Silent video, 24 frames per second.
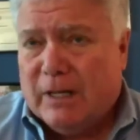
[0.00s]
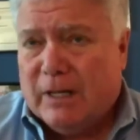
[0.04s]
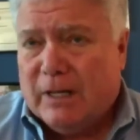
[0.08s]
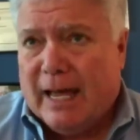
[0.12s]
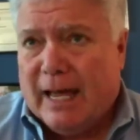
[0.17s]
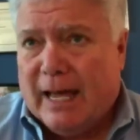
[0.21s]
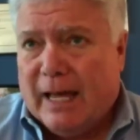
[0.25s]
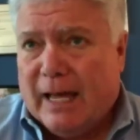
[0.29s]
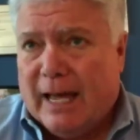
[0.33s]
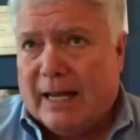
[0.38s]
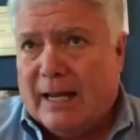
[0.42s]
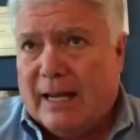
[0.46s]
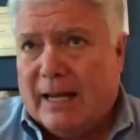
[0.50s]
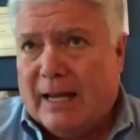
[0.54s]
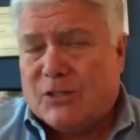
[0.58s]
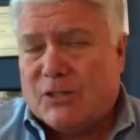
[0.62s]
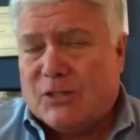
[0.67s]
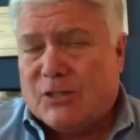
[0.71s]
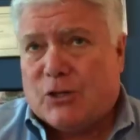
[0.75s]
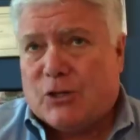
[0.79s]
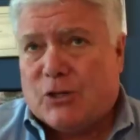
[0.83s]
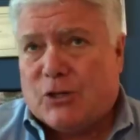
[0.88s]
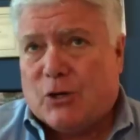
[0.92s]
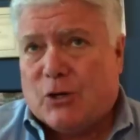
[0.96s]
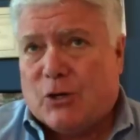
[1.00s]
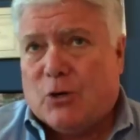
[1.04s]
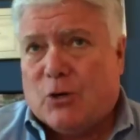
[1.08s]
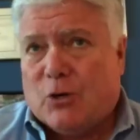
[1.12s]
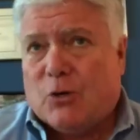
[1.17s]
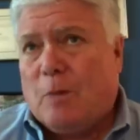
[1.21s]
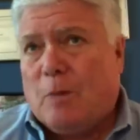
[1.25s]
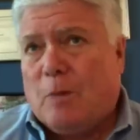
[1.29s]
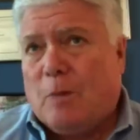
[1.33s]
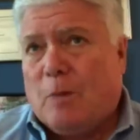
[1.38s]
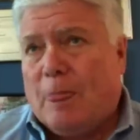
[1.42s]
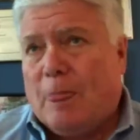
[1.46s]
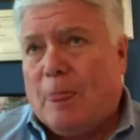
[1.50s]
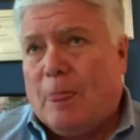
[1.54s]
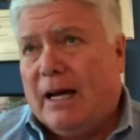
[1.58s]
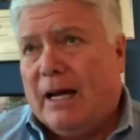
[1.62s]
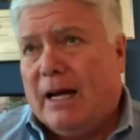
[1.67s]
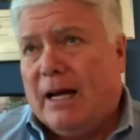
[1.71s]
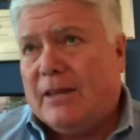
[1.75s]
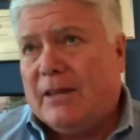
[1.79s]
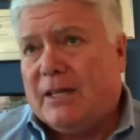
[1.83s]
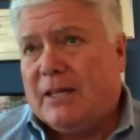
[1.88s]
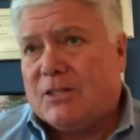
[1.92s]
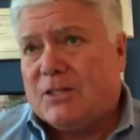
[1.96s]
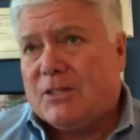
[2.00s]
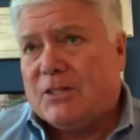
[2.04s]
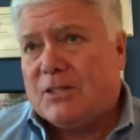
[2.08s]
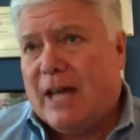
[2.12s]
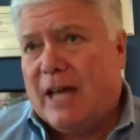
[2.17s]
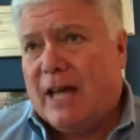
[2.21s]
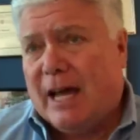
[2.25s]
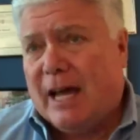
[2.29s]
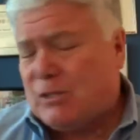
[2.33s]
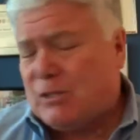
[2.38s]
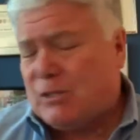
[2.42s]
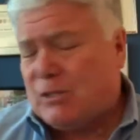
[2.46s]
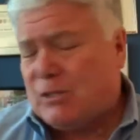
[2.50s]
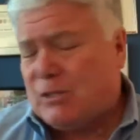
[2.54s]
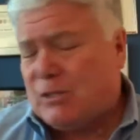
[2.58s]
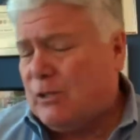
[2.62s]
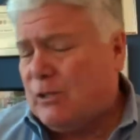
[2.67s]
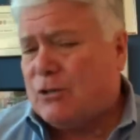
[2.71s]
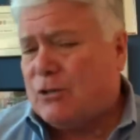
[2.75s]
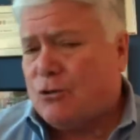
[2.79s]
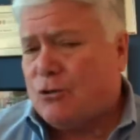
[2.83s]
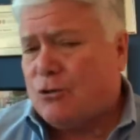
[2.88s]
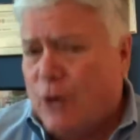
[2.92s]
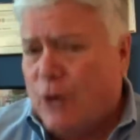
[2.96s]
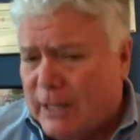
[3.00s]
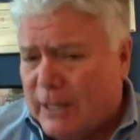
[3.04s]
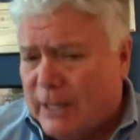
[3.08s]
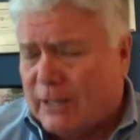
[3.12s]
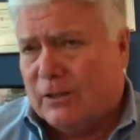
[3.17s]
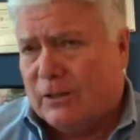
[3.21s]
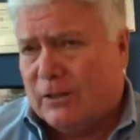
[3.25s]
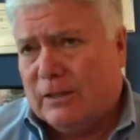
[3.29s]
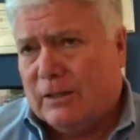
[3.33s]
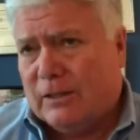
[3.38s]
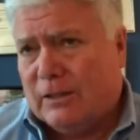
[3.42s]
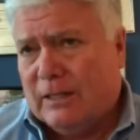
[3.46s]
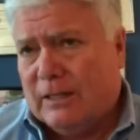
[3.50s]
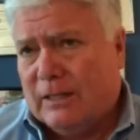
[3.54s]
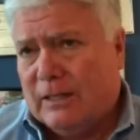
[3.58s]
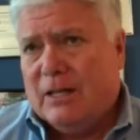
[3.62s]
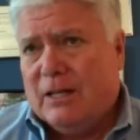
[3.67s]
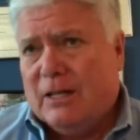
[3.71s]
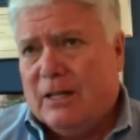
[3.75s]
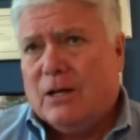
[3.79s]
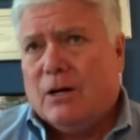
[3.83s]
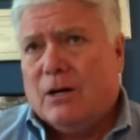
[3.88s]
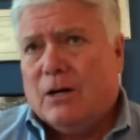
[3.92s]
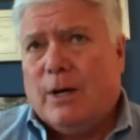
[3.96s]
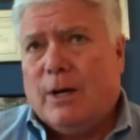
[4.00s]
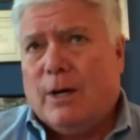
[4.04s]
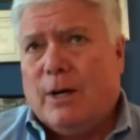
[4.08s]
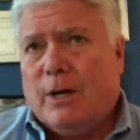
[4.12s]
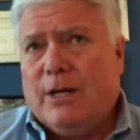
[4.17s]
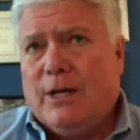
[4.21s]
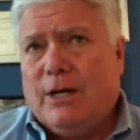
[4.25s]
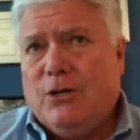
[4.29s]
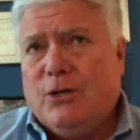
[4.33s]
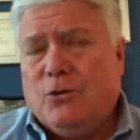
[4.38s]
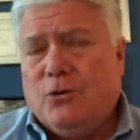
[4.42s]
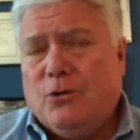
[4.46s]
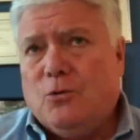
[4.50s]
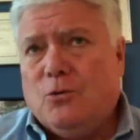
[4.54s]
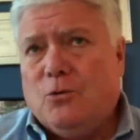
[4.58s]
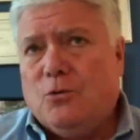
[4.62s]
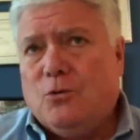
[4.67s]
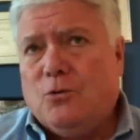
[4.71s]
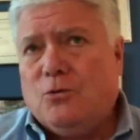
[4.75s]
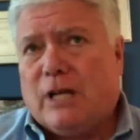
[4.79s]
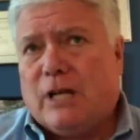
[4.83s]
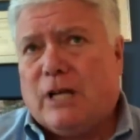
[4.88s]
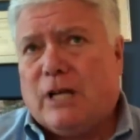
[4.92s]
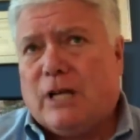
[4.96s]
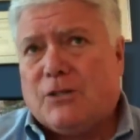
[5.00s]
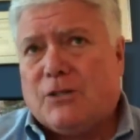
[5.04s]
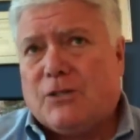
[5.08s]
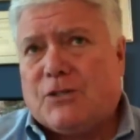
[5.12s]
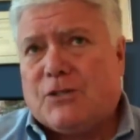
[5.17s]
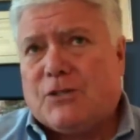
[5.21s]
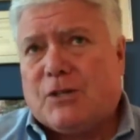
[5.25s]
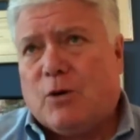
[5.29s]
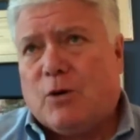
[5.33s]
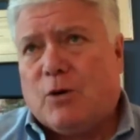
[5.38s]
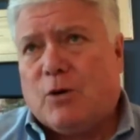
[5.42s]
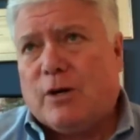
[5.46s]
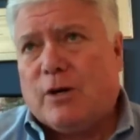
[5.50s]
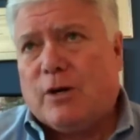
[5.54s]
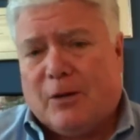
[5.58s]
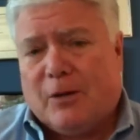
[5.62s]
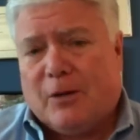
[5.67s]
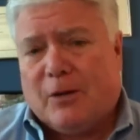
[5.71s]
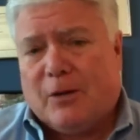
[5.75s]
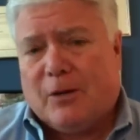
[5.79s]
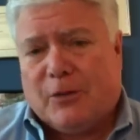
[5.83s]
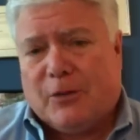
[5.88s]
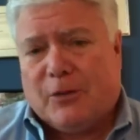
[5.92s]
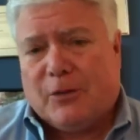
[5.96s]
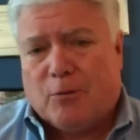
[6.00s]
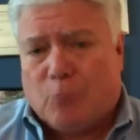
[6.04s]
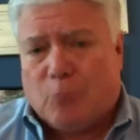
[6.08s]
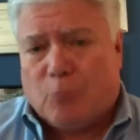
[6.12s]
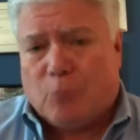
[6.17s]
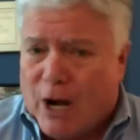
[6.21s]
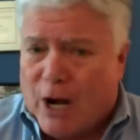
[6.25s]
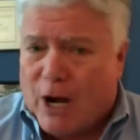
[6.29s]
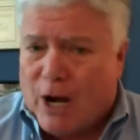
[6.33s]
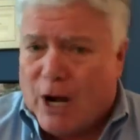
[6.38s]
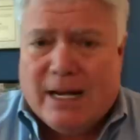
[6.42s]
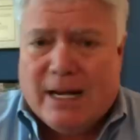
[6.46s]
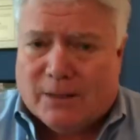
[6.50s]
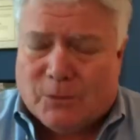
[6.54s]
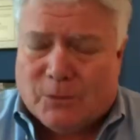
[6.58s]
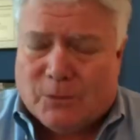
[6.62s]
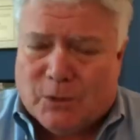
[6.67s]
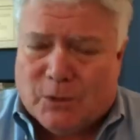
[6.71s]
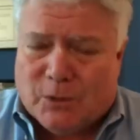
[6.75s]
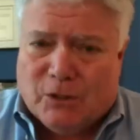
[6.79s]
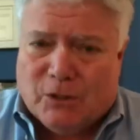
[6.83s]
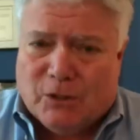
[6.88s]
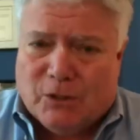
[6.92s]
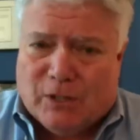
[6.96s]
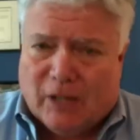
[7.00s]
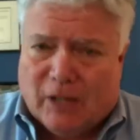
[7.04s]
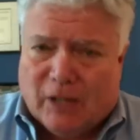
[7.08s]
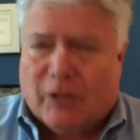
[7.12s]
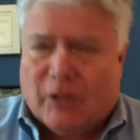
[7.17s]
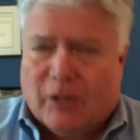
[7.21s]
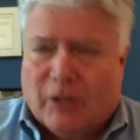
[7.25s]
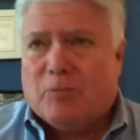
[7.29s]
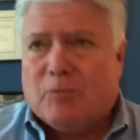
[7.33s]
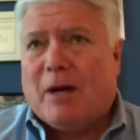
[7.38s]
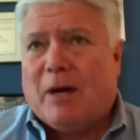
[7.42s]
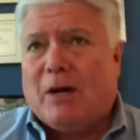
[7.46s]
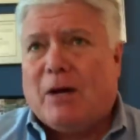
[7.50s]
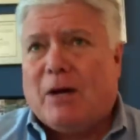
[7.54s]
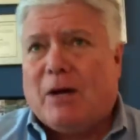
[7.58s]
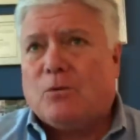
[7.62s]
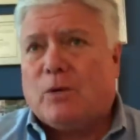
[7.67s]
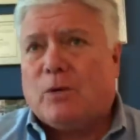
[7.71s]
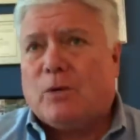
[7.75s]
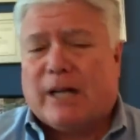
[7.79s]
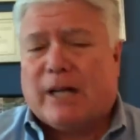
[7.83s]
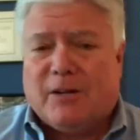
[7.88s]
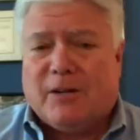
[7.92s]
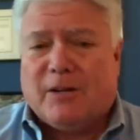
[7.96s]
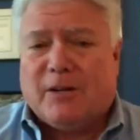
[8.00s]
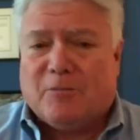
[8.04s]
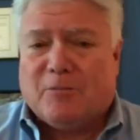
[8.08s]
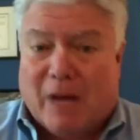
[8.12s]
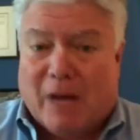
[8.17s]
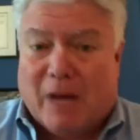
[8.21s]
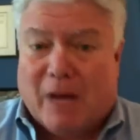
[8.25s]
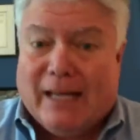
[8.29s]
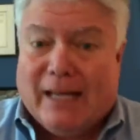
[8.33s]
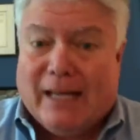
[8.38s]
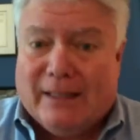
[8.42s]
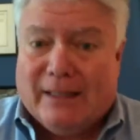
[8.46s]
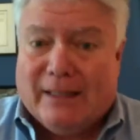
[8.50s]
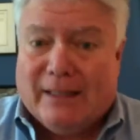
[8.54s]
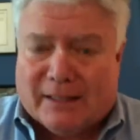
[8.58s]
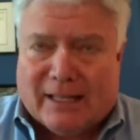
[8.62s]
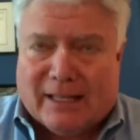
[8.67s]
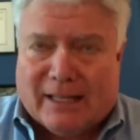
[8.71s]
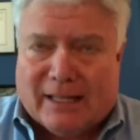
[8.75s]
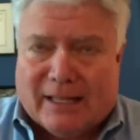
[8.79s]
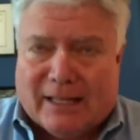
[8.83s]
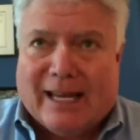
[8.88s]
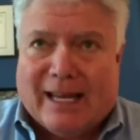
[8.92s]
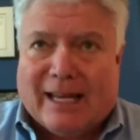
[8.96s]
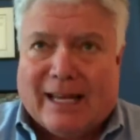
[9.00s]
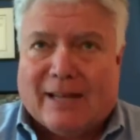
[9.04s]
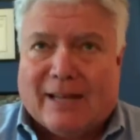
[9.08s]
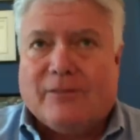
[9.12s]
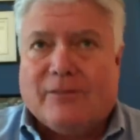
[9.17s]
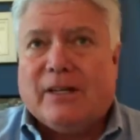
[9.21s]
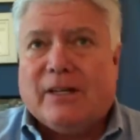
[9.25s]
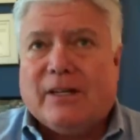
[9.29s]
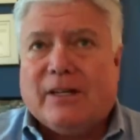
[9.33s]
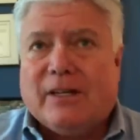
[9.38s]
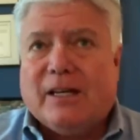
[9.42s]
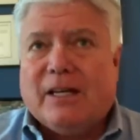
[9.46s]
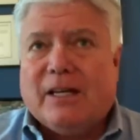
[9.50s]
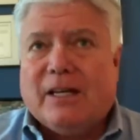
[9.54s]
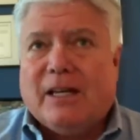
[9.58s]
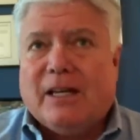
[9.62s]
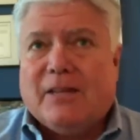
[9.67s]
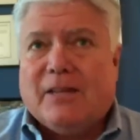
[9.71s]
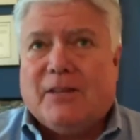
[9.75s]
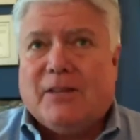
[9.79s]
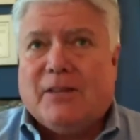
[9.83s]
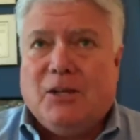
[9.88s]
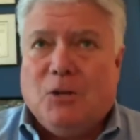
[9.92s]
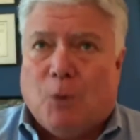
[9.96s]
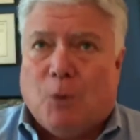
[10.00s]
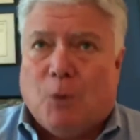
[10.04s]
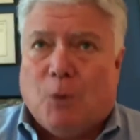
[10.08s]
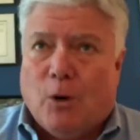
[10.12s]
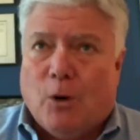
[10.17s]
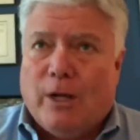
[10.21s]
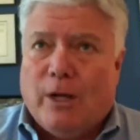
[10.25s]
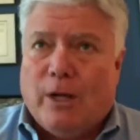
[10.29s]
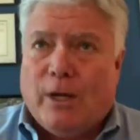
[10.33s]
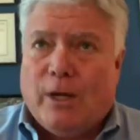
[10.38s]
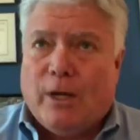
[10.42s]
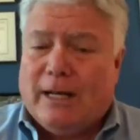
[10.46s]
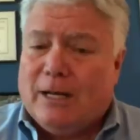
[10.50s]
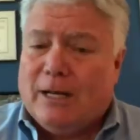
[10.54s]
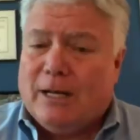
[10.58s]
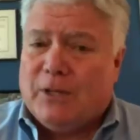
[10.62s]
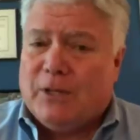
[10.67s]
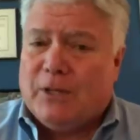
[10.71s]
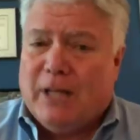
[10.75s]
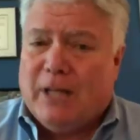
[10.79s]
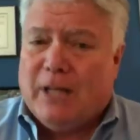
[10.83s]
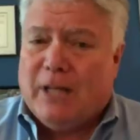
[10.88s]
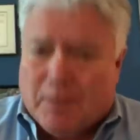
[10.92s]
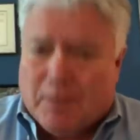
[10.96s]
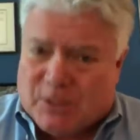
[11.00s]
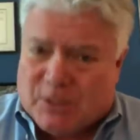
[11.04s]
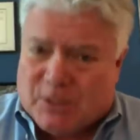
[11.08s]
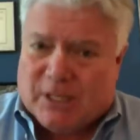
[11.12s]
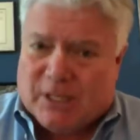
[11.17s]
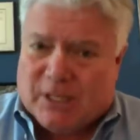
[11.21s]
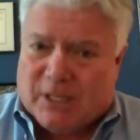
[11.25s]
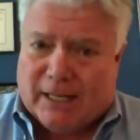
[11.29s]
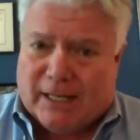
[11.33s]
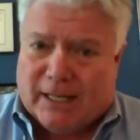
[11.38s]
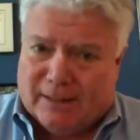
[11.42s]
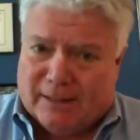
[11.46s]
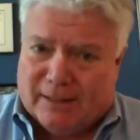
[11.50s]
And so I think it's absolutely critical when you tell someone about their brain, when you tell them about what kind of mind that they have, that you point out the upside.